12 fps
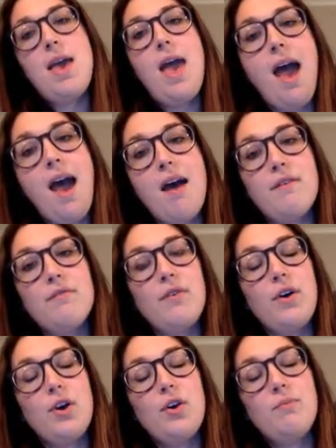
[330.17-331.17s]
have
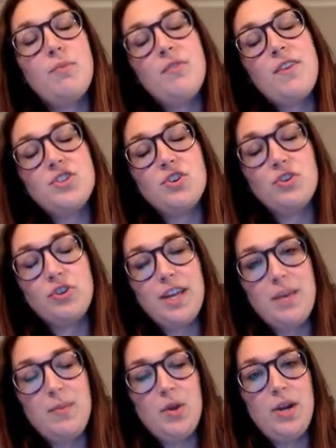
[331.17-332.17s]
professional
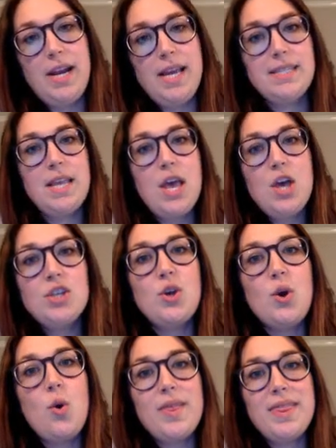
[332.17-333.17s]
learning communities.
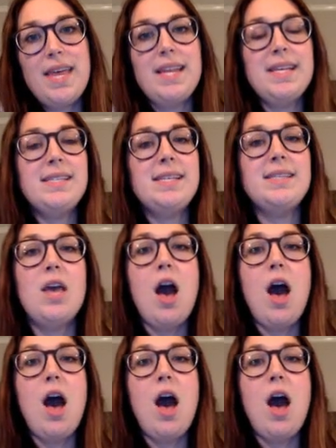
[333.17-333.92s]
So what that is